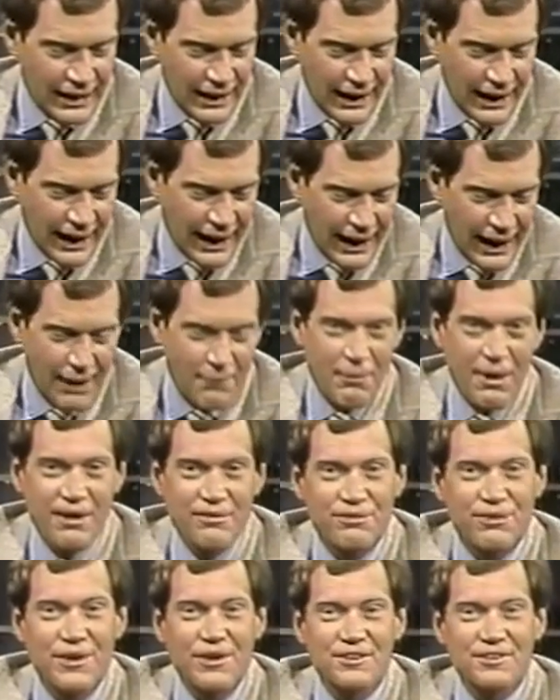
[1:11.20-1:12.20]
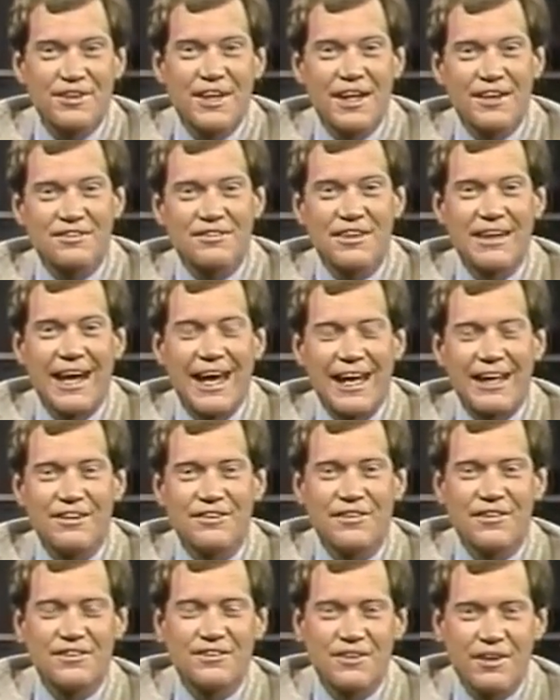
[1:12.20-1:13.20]
Uh, my first guest tonight
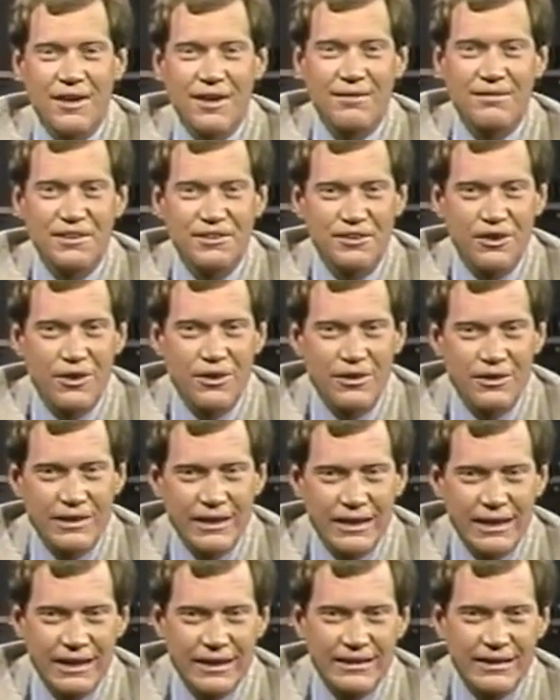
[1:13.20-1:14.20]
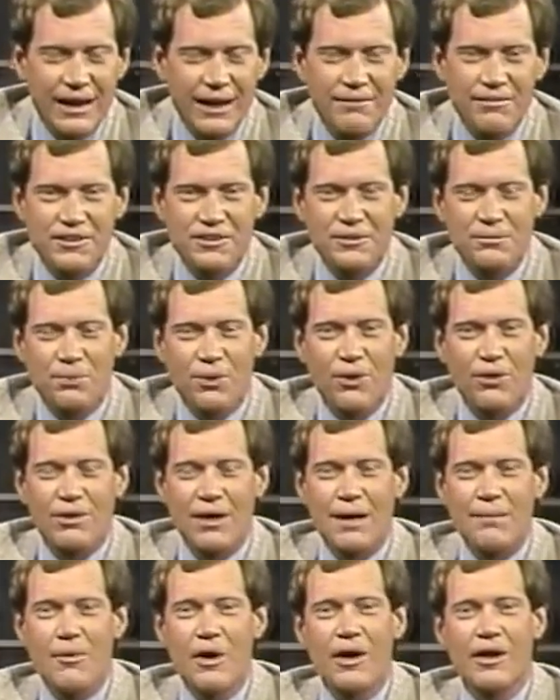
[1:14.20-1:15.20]
is the star of his own uh, television
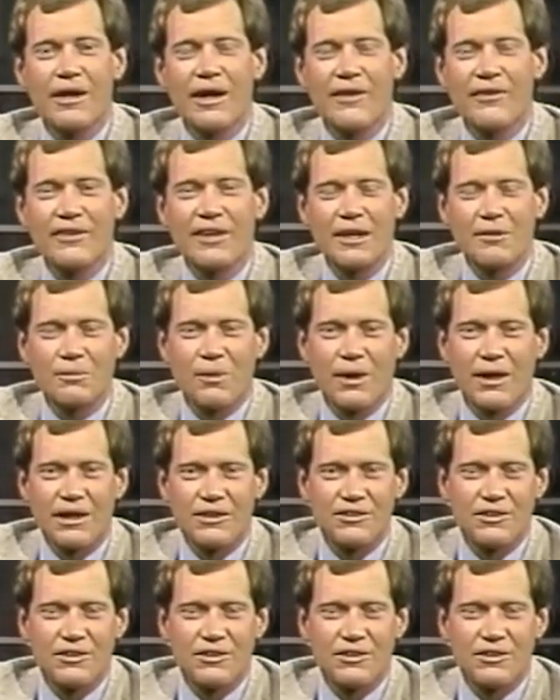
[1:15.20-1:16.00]
program on another network.